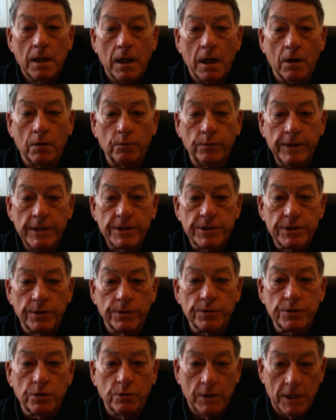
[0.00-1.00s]
A
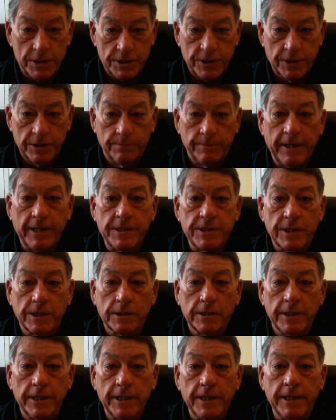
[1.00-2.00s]
research question
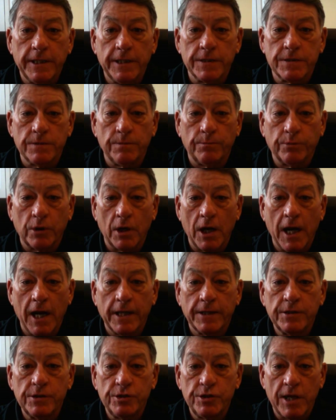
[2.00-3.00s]
basically is a
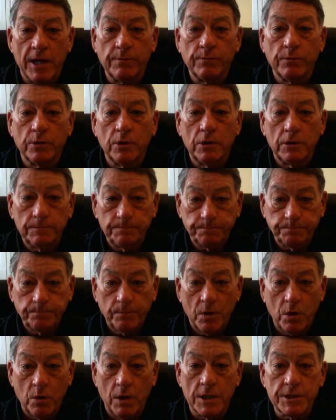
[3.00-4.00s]
broad, general
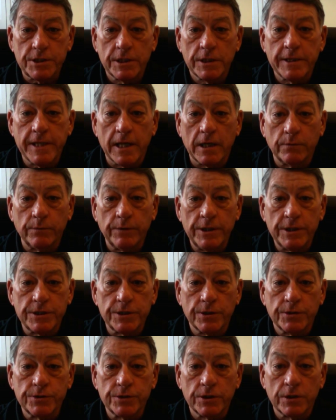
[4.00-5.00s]
question that a
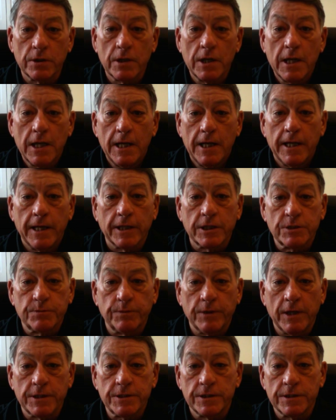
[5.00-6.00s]
researcher
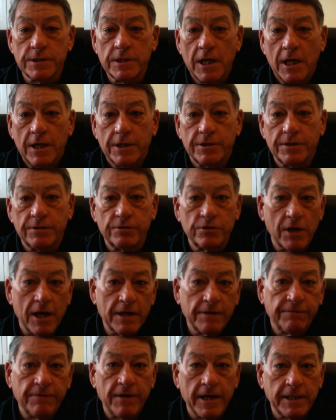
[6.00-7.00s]
expresses to try
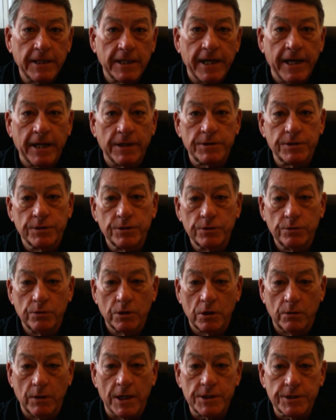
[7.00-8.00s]
to find an answer to a
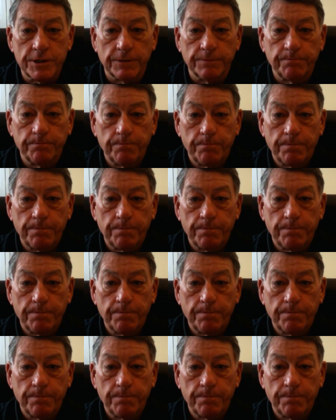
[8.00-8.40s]
question.